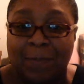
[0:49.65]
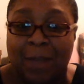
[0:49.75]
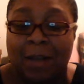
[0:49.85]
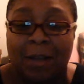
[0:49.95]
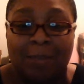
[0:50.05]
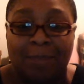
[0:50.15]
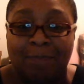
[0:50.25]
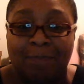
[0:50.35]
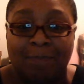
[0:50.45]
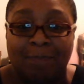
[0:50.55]
Um,
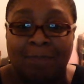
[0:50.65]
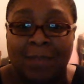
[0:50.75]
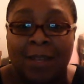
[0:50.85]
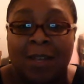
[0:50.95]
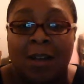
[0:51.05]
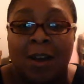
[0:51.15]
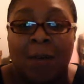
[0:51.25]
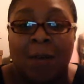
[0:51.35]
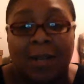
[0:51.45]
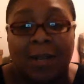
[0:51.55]

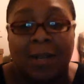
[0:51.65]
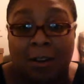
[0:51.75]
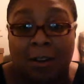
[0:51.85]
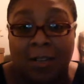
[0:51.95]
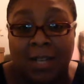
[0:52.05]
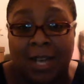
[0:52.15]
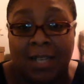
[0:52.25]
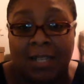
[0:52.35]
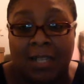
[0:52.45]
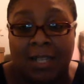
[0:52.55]
where I started at